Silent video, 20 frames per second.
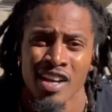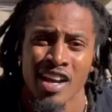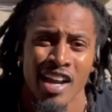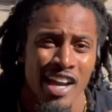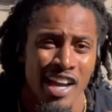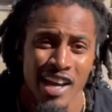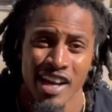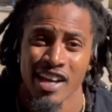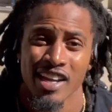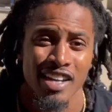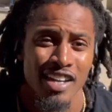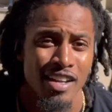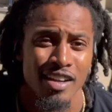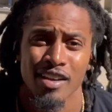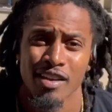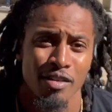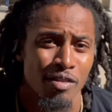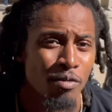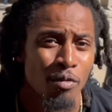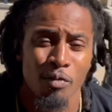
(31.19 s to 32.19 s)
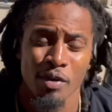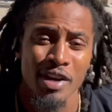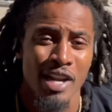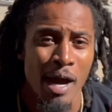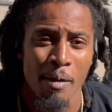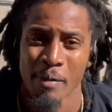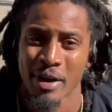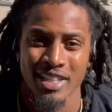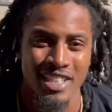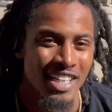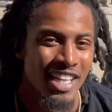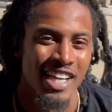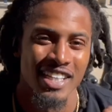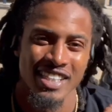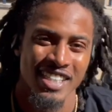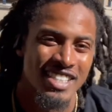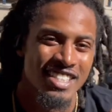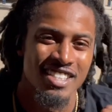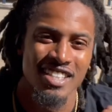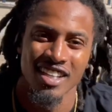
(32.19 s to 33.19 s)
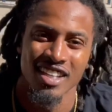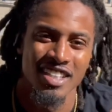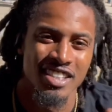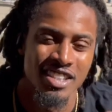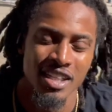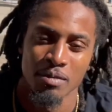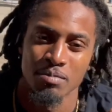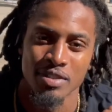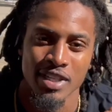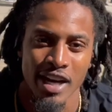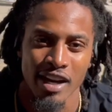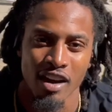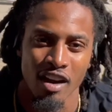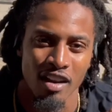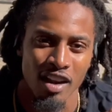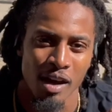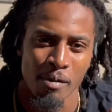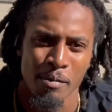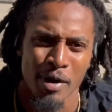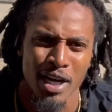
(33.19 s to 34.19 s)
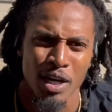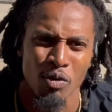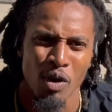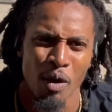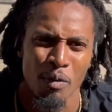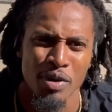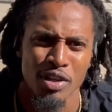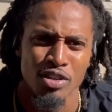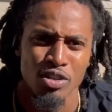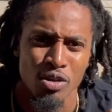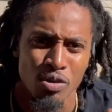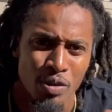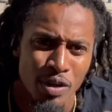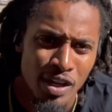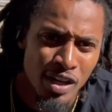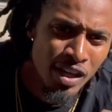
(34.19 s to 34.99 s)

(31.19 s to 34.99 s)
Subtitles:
and we're not about to let these dealerships take all our money while we do it.